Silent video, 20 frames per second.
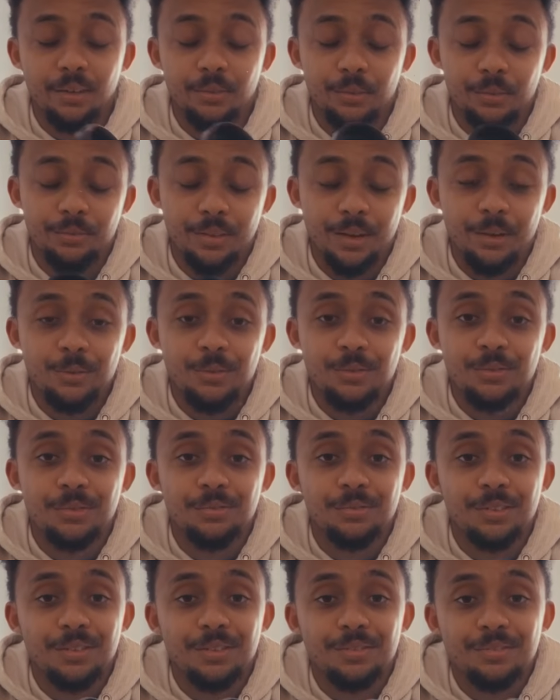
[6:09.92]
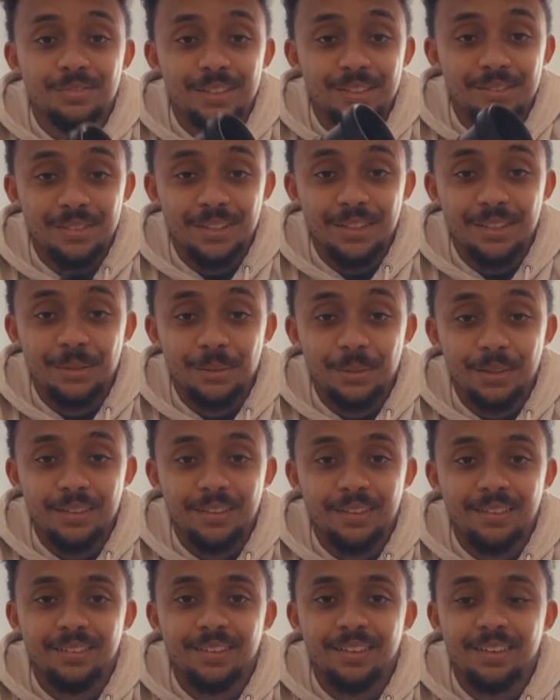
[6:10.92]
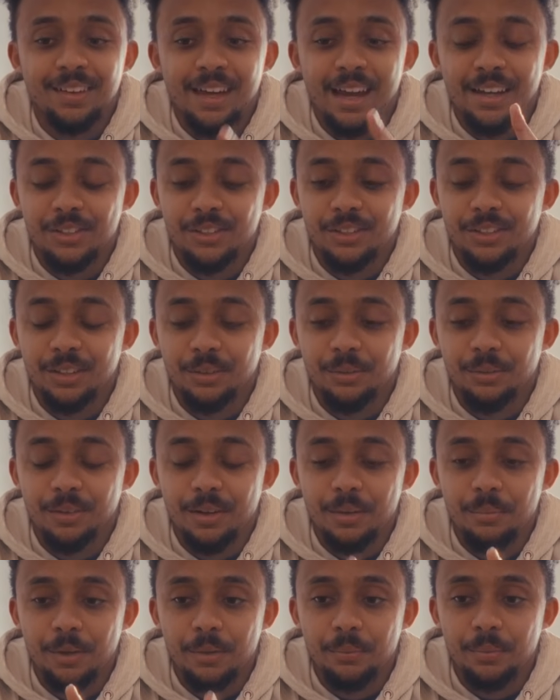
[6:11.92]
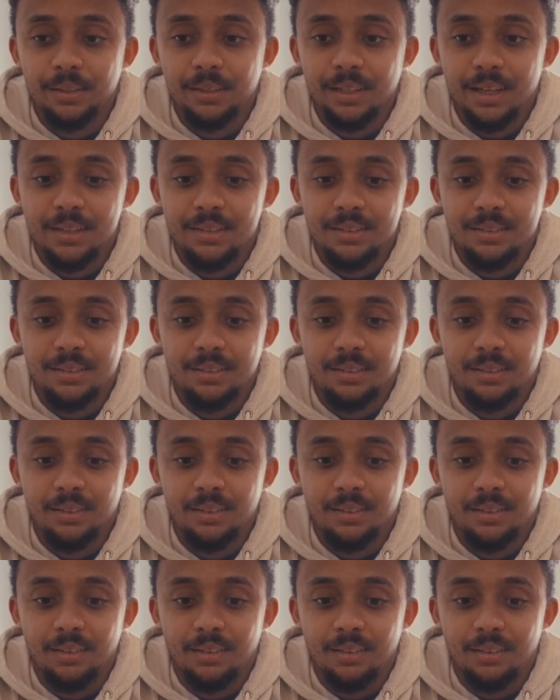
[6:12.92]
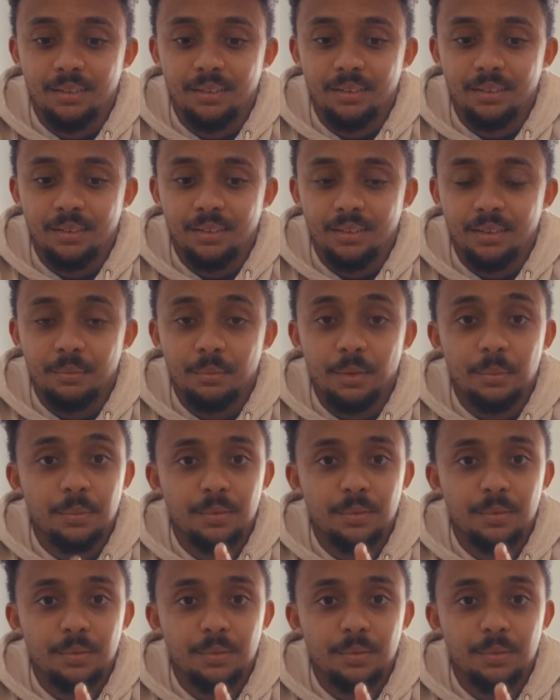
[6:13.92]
I found for 15 quid. Actually, no, it might have been less. Might have